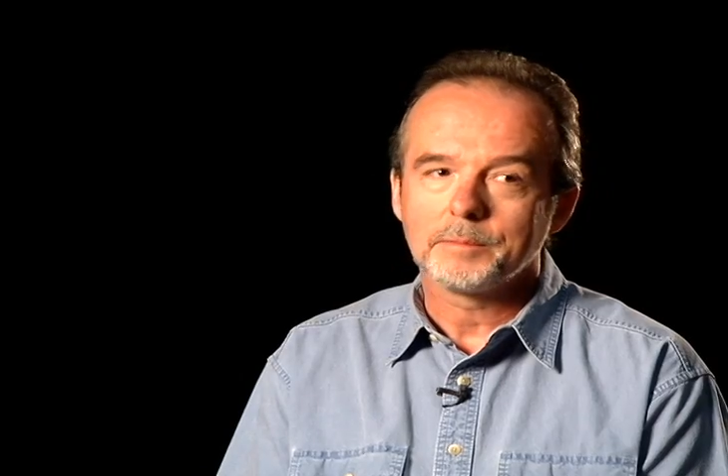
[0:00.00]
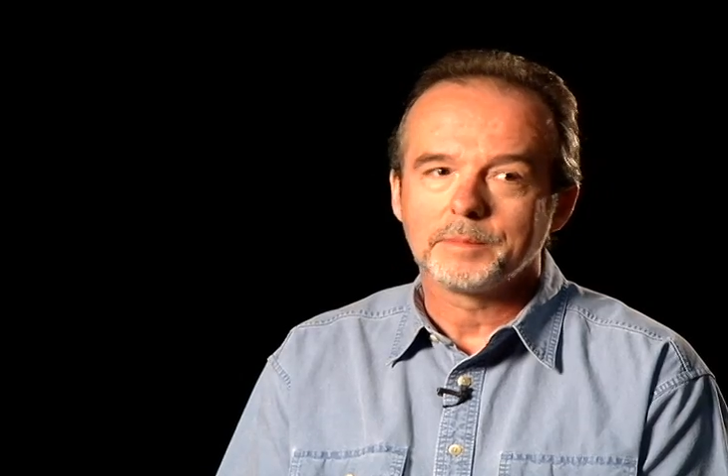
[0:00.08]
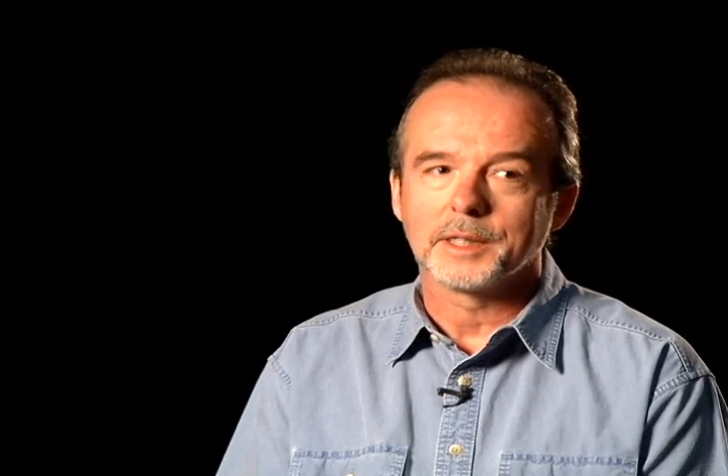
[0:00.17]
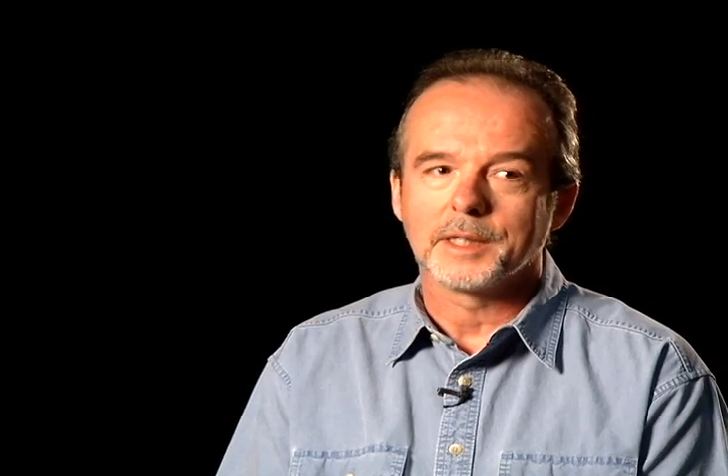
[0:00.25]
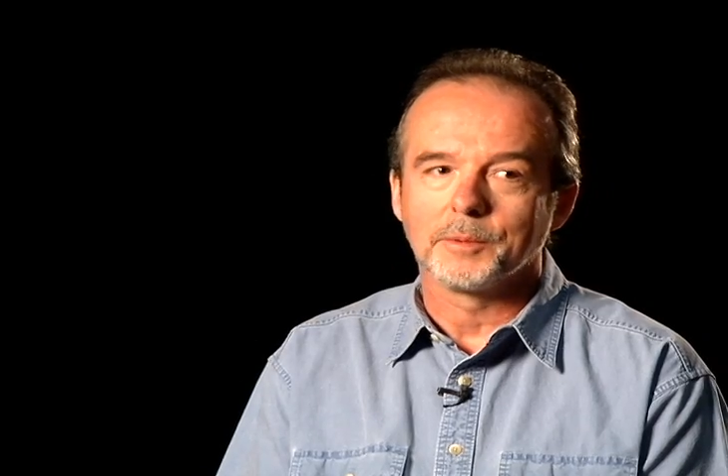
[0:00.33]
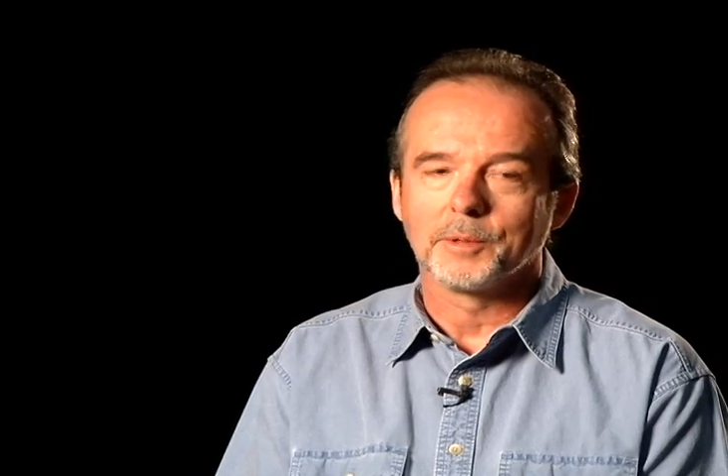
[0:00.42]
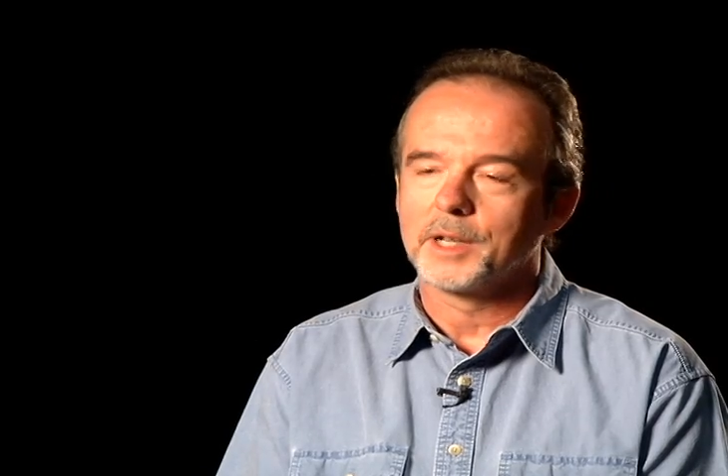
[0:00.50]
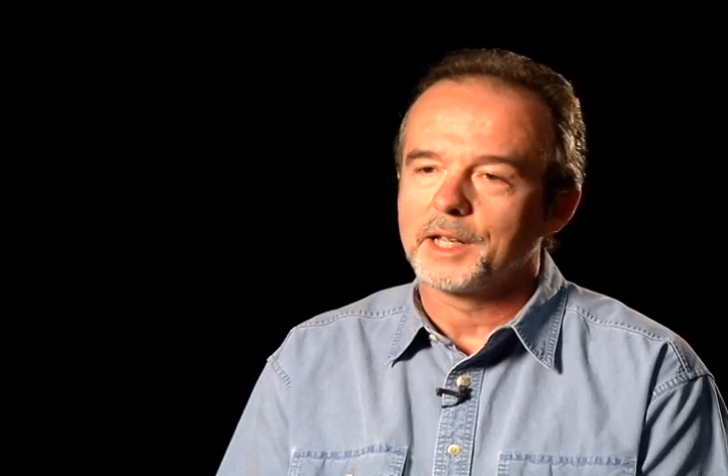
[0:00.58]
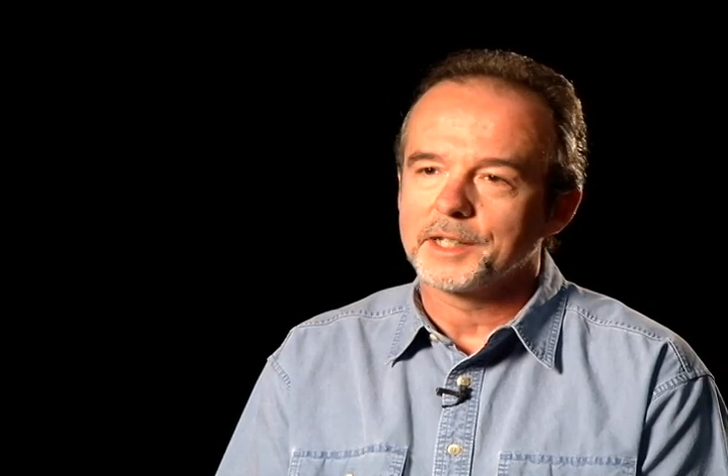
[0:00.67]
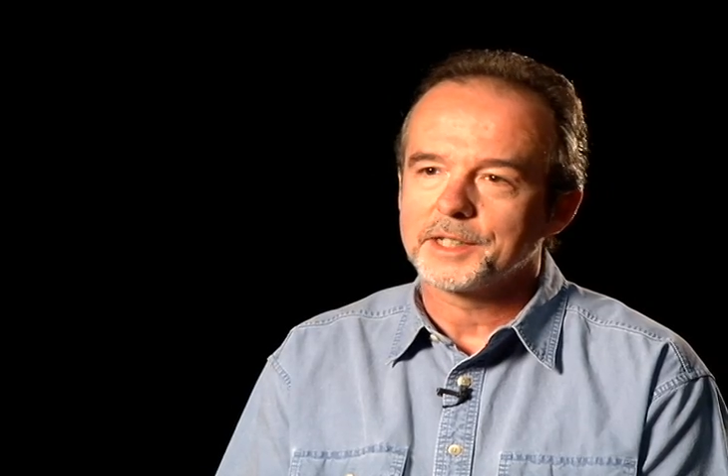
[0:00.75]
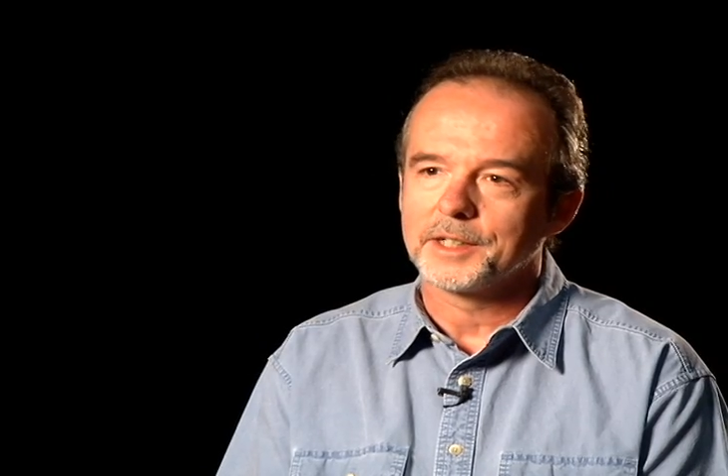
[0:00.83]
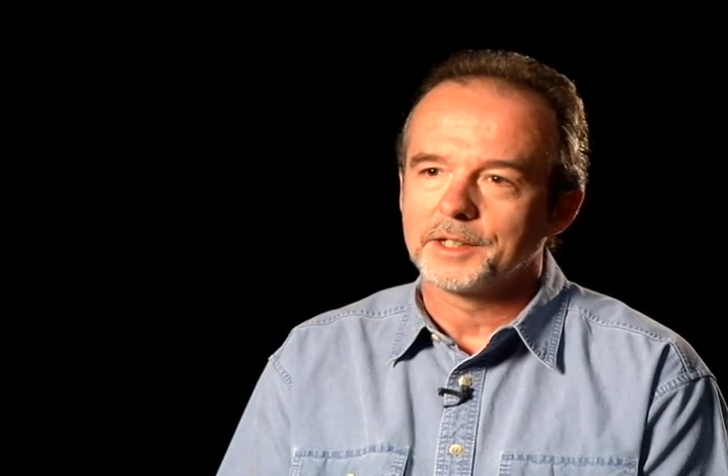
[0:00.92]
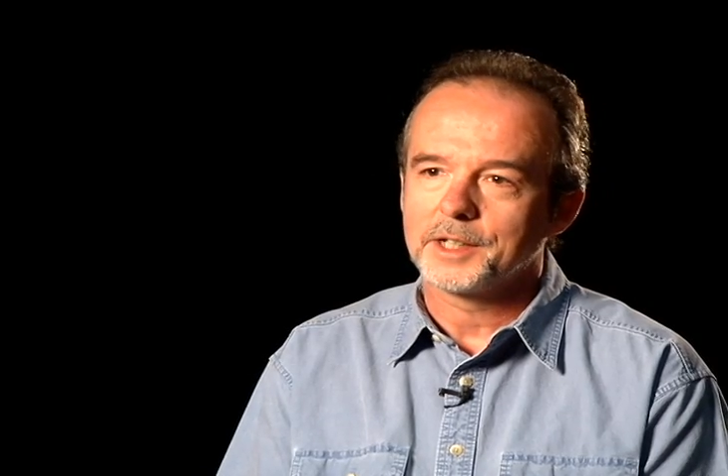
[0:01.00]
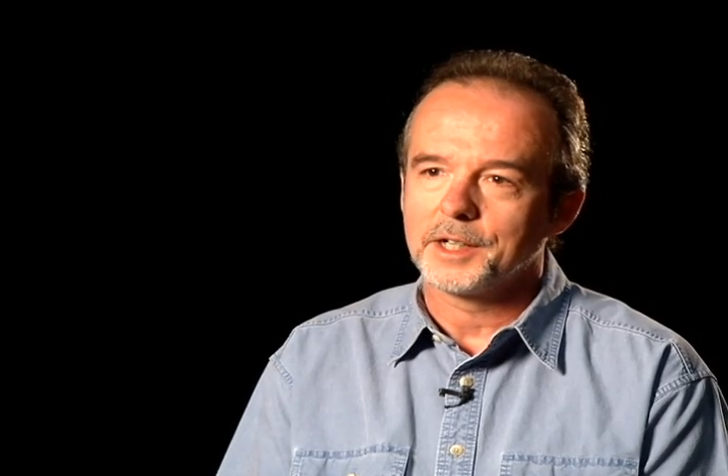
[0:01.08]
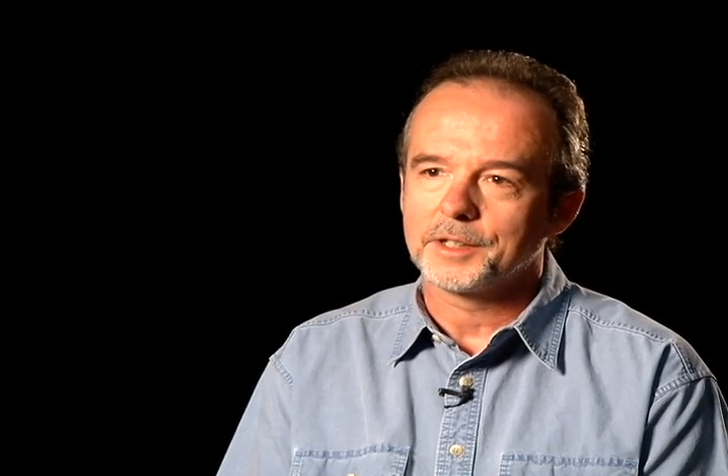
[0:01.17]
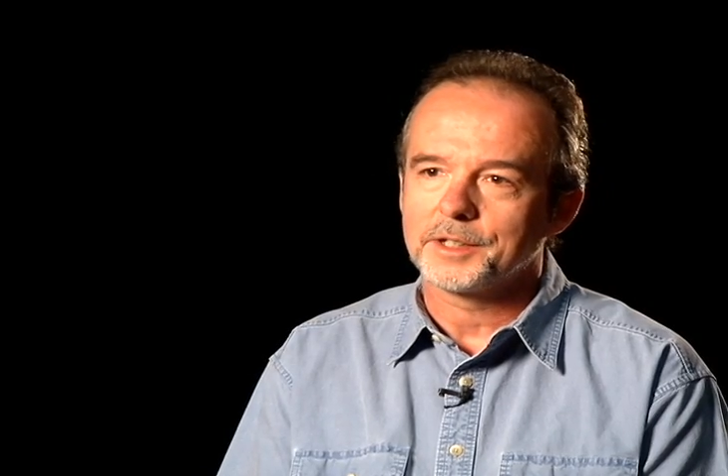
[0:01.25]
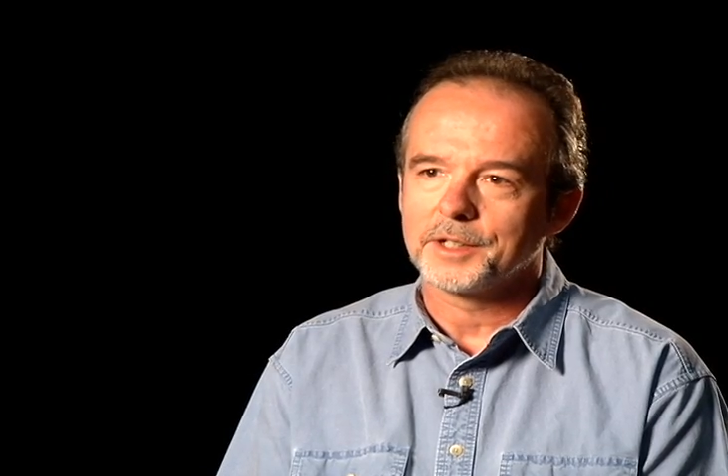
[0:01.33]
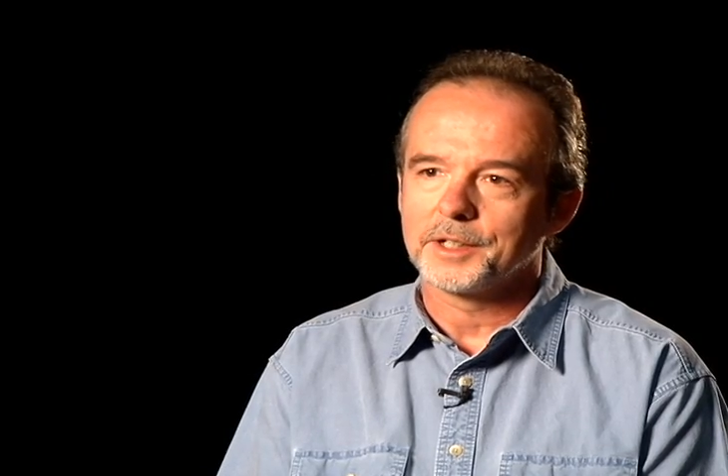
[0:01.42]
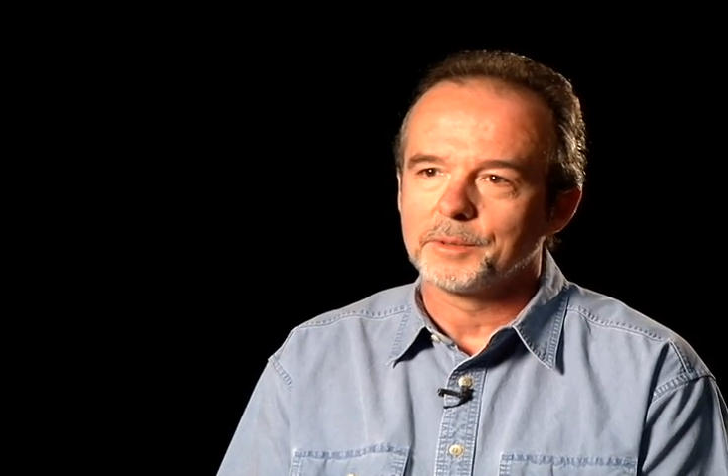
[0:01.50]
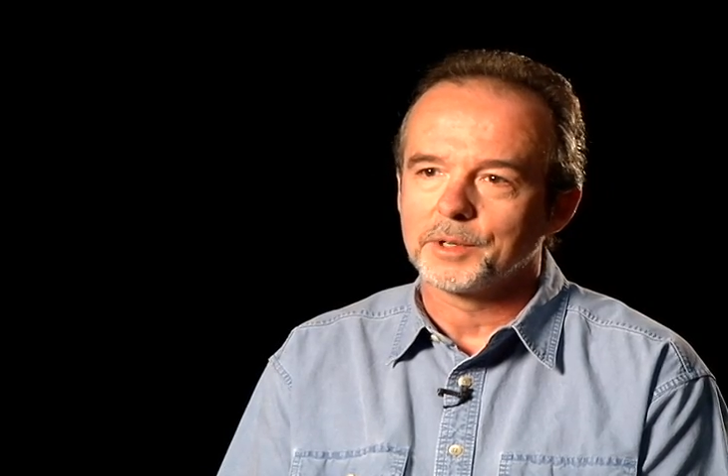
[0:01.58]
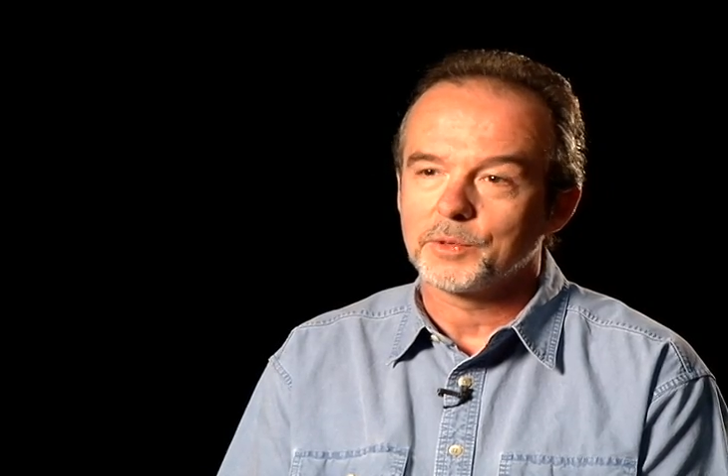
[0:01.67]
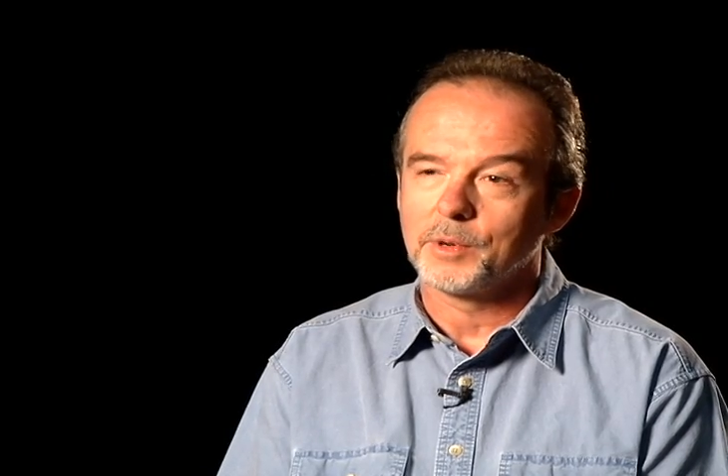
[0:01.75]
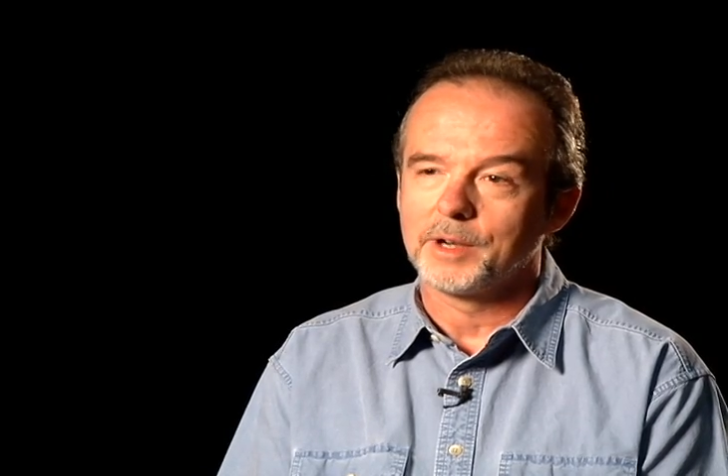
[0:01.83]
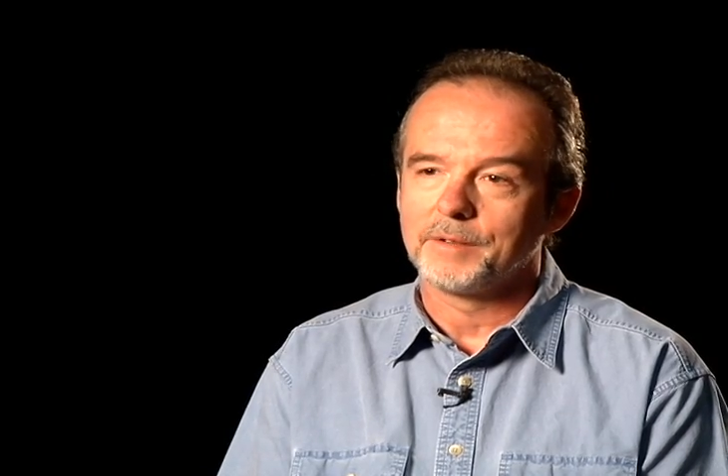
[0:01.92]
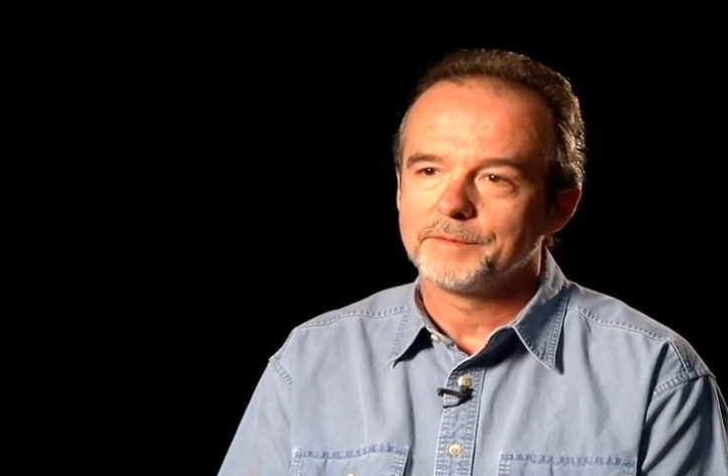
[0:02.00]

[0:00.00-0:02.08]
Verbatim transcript: but they wouldn't let you sell Coke till you were 12.